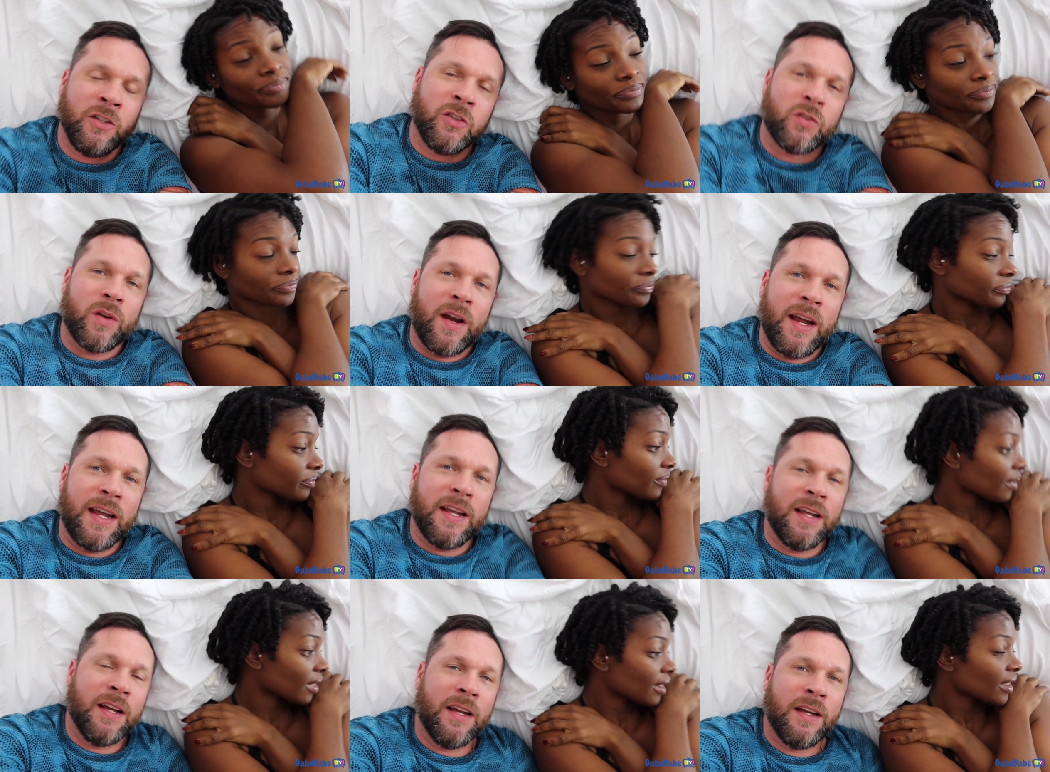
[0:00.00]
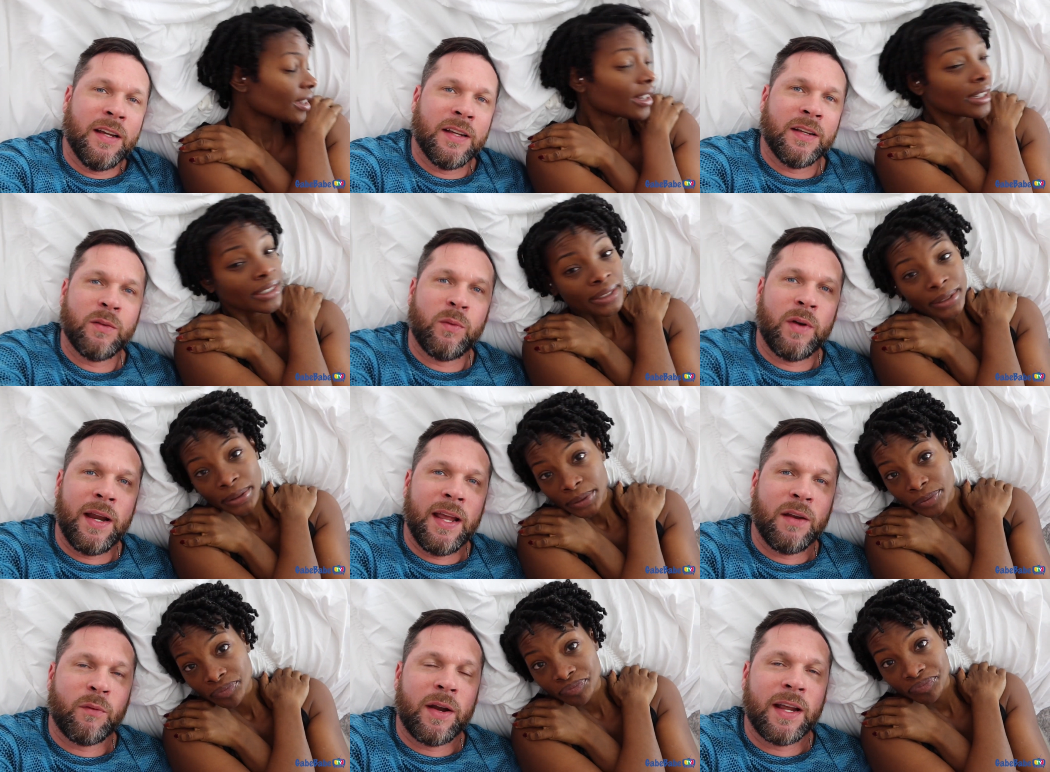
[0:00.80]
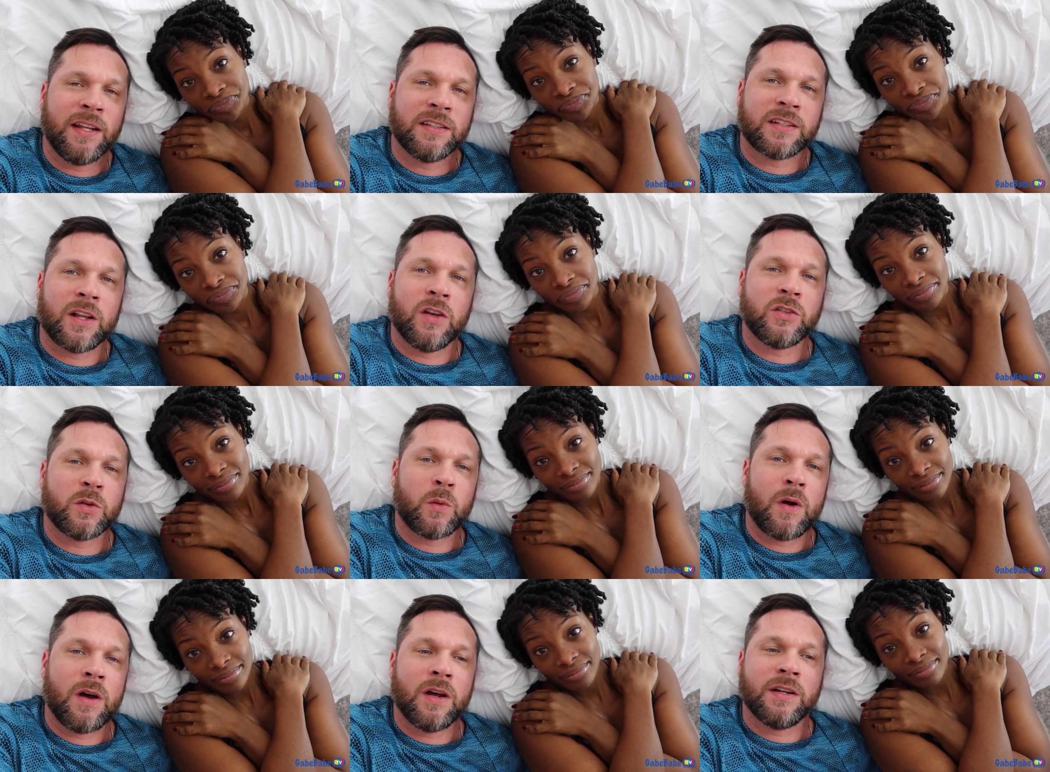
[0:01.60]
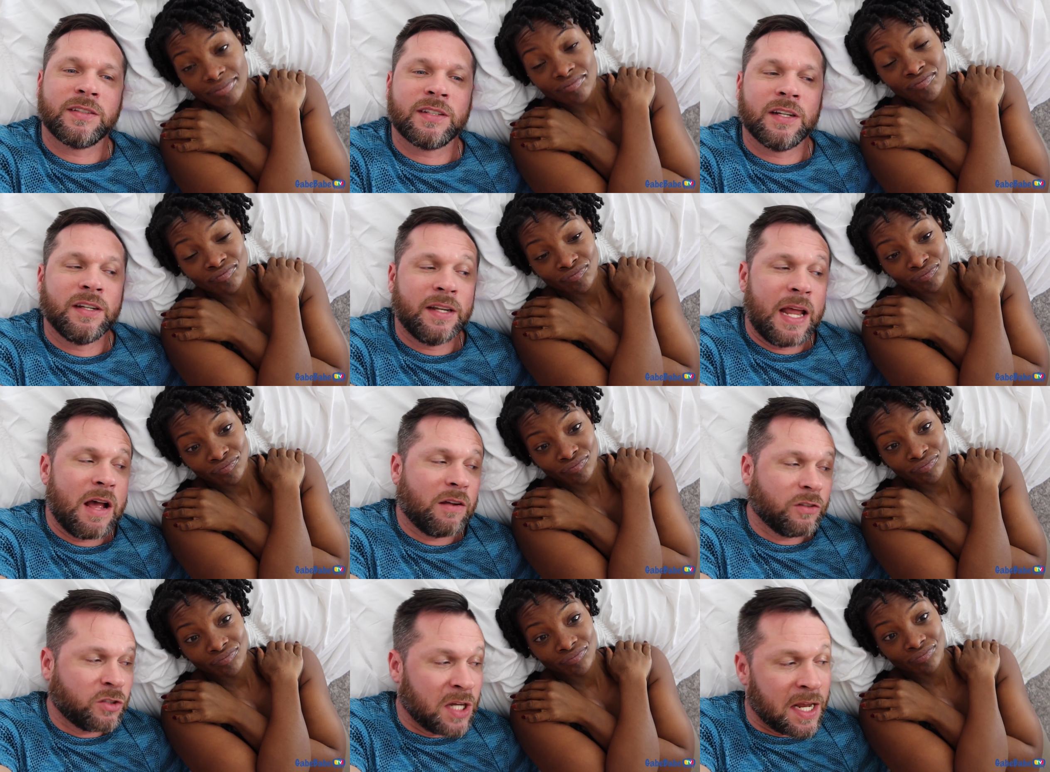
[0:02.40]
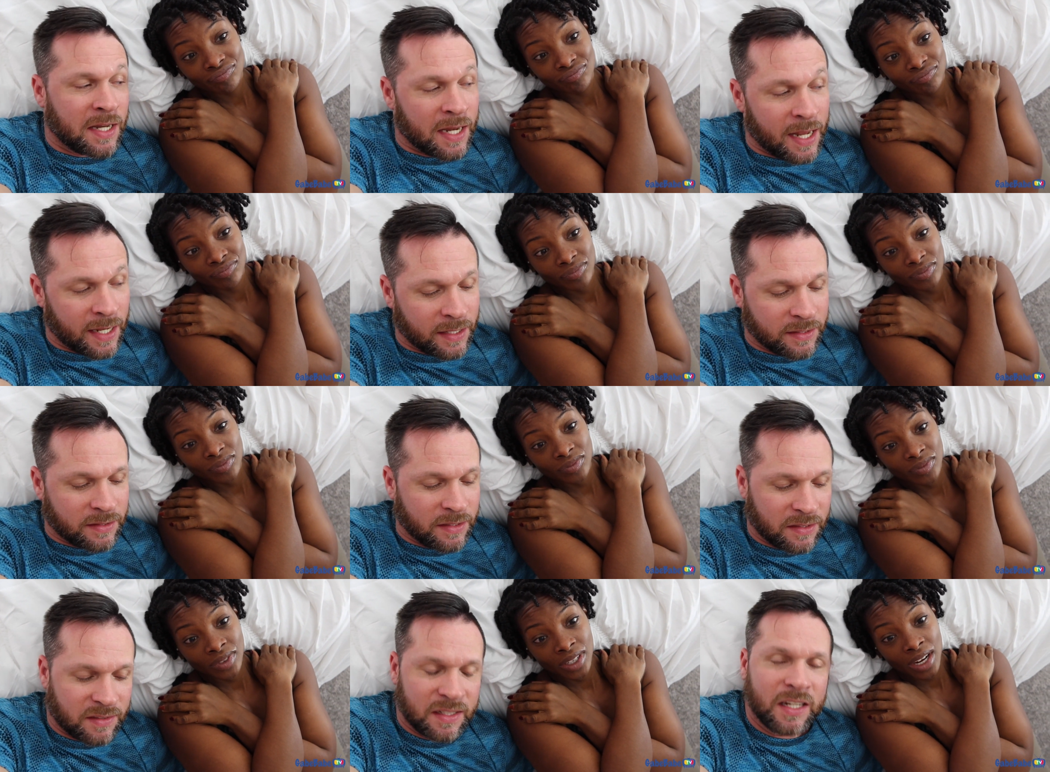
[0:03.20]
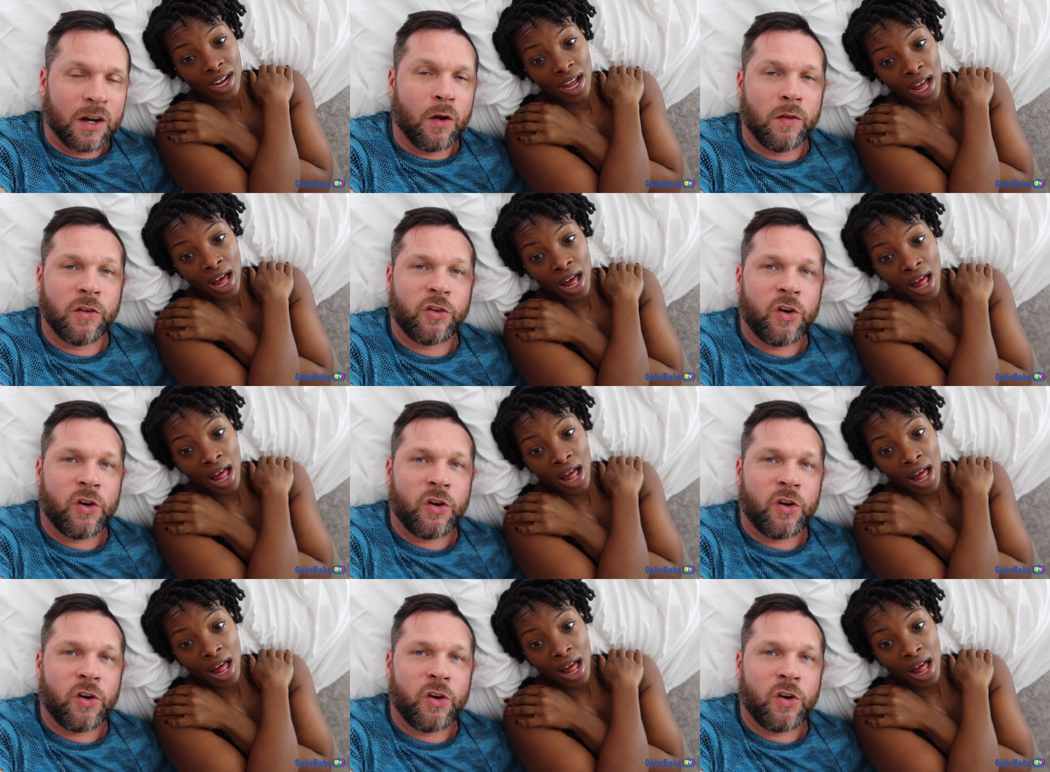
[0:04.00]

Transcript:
Speaker 1: That's right and Reagan's clothes are washed, and now Chad and I just need to go in the